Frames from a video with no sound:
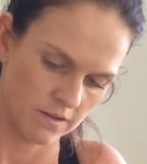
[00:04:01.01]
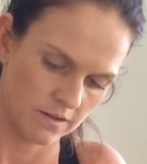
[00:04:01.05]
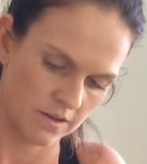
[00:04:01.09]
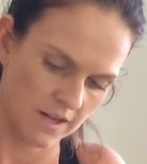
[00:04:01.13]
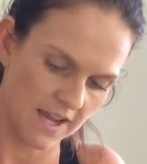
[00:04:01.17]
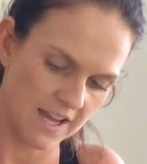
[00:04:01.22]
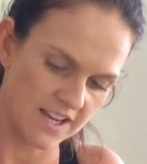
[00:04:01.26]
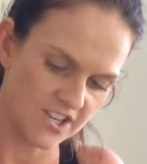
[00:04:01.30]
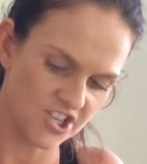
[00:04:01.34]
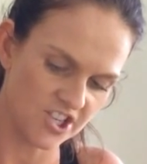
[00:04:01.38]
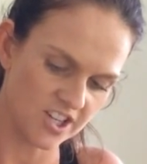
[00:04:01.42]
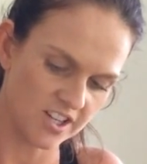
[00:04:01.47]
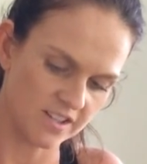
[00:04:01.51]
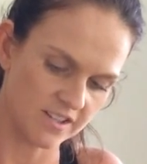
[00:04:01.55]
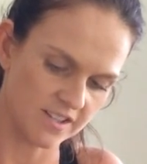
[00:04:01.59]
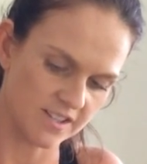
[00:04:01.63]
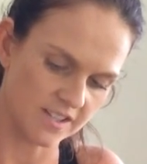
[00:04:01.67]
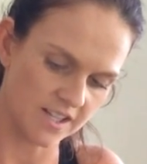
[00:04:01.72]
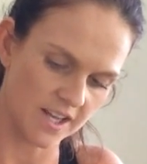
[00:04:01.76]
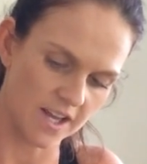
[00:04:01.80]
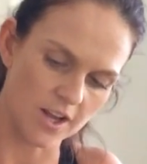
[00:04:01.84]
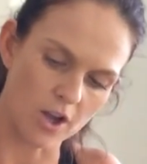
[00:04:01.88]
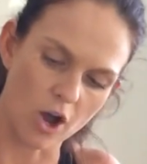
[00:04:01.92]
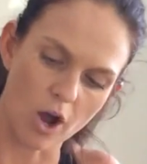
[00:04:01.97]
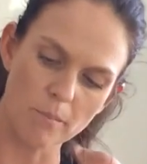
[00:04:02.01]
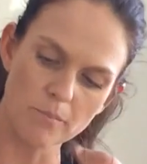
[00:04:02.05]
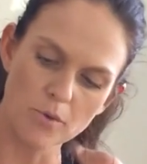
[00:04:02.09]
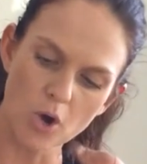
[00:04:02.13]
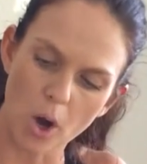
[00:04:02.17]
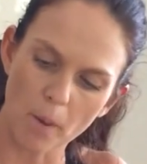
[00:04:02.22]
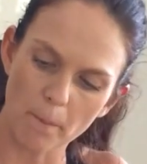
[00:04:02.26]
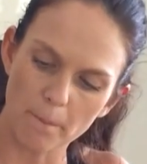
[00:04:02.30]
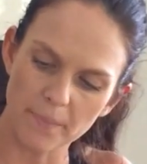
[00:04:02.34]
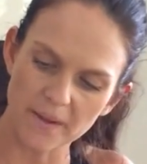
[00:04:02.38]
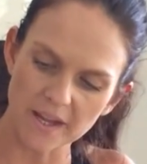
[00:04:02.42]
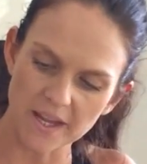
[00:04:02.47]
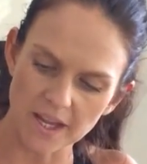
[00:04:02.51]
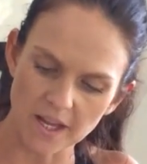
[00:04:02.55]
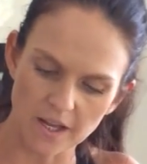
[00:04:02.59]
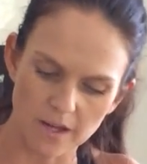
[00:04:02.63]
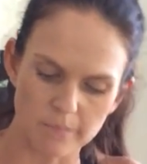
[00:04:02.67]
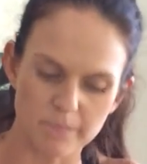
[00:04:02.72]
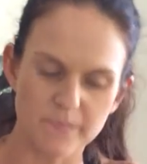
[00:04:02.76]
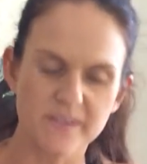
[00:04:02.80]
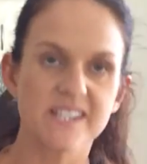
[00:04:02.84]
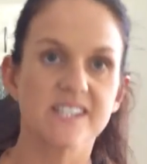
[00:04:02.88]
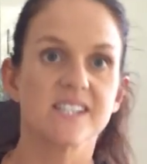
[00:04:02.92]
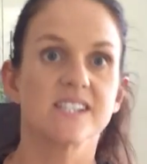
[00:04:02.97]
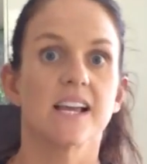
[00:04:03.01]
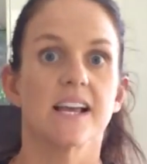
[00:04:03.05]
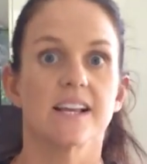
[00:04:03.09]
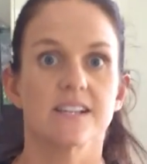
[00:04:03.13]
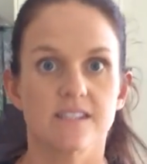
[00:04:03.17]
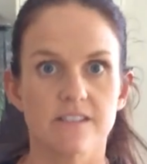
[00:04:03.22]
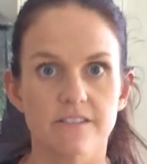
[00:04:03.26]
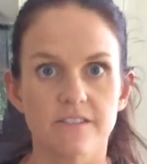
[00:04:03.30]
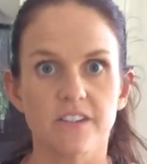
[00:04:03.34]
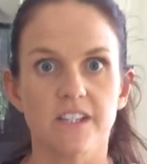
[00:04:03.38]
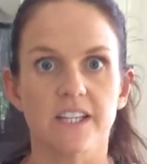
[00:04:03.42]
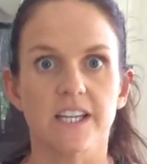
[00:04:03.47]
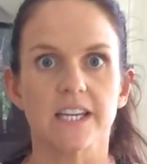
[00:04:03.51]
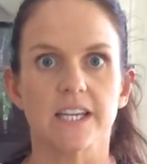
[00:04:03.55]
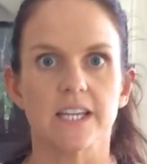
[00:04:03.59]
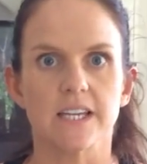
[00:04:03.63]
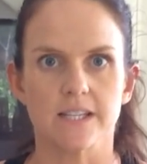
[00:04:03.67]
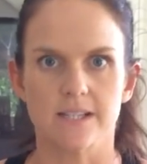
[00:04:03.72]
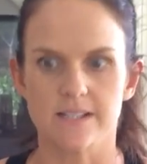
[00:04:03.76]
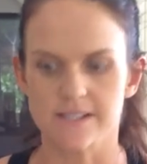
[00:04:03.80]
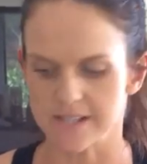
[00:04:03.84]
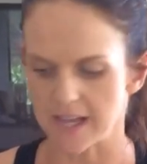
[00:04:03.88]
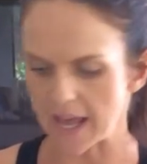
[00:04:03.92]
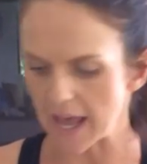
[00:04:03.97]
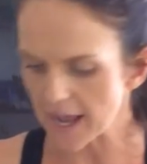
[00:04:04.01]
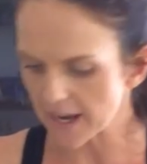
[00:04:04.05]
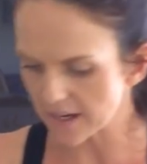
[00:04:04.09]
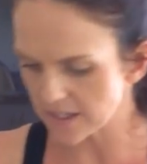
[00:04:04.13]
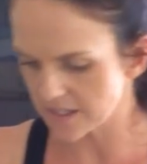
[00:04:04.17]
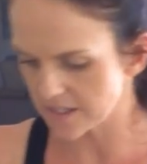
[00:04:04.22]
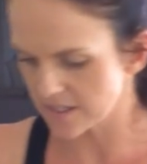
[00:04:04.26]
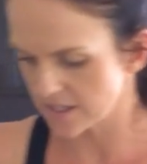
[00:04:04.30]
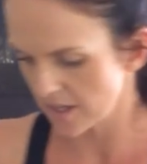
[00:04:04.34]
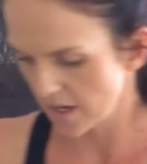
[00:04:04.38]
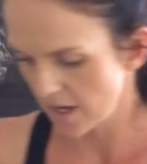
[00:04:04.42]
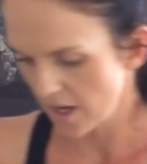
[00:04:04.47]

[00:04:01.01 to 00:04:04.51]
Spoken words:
Now, as you can see, I'm not being obsessively exact.